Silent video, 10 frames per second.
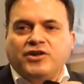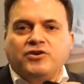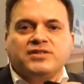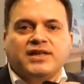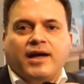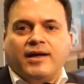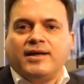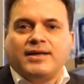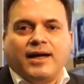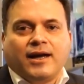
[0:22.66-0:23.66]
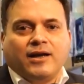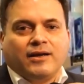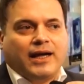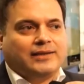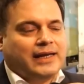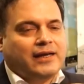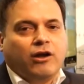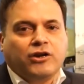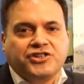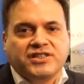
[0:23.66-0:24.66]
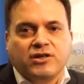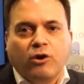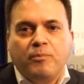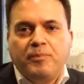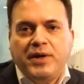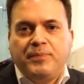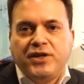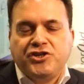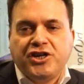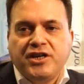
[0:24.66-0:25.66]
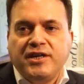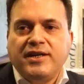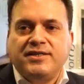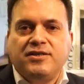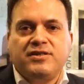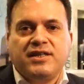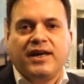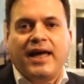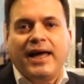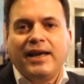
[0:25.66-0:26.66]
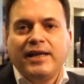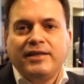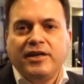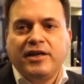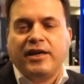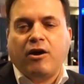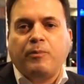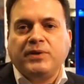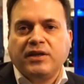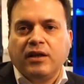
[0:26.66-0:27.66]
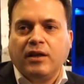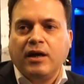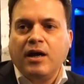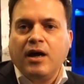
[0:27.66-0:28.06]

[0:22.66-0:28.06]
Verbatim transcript: use a technology, it's called PPG, is using a LED and optical